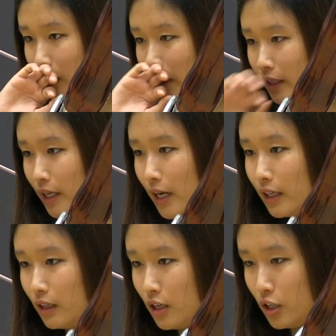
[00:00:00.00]

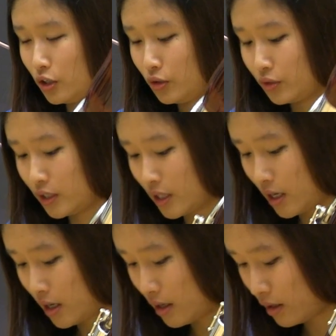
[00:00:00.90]
Again, use
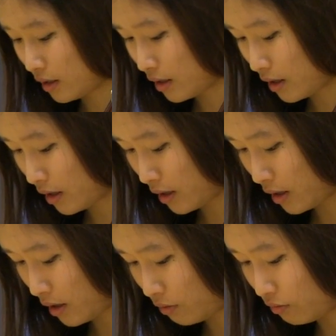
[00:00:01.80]
the
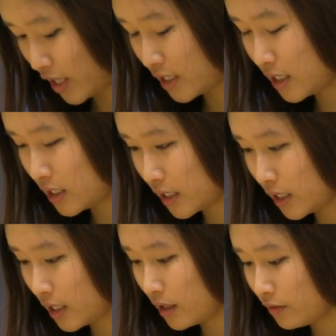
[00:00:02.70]
resonance
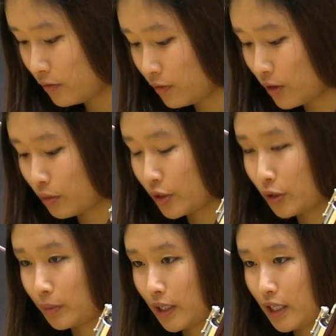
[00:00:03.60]
key for when
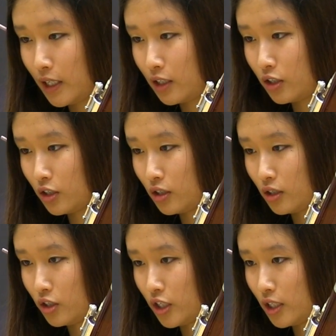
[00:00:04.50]
you're playing
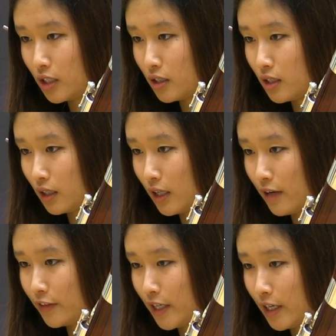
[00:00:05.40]
the G. This is the
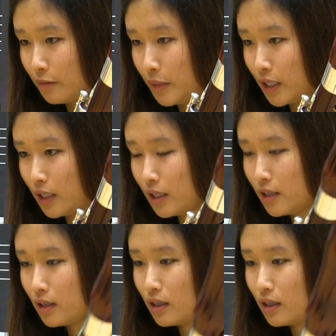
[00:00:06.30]
left hand pinky,